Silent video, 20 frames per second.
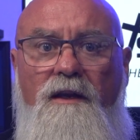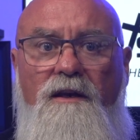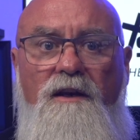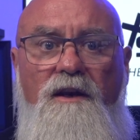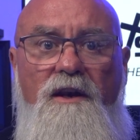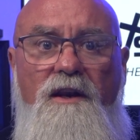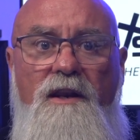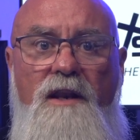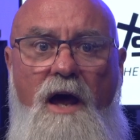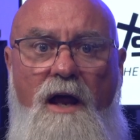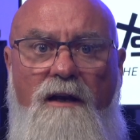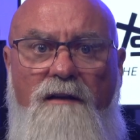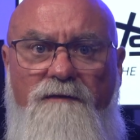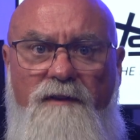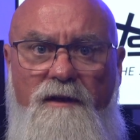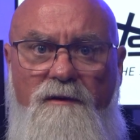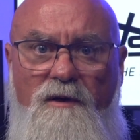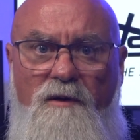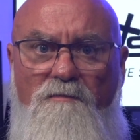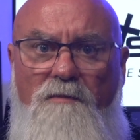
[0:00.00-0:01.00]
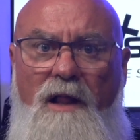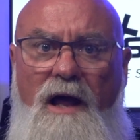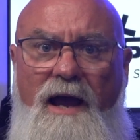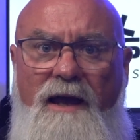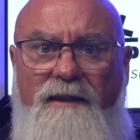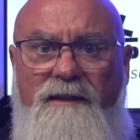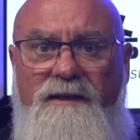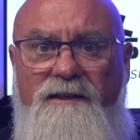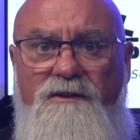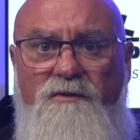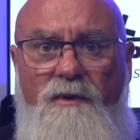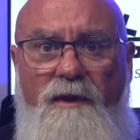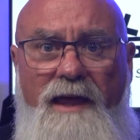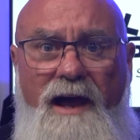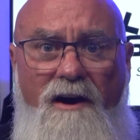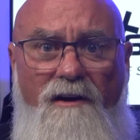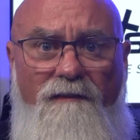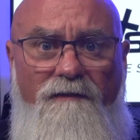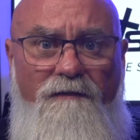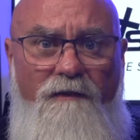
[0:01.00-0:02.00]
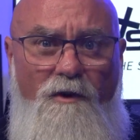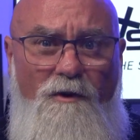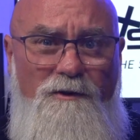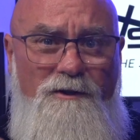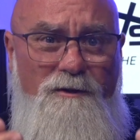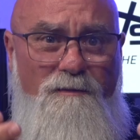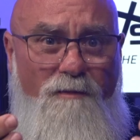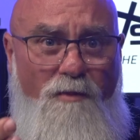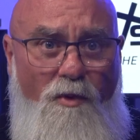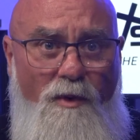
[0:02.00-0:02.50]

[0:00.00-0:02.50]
None of them imply this without first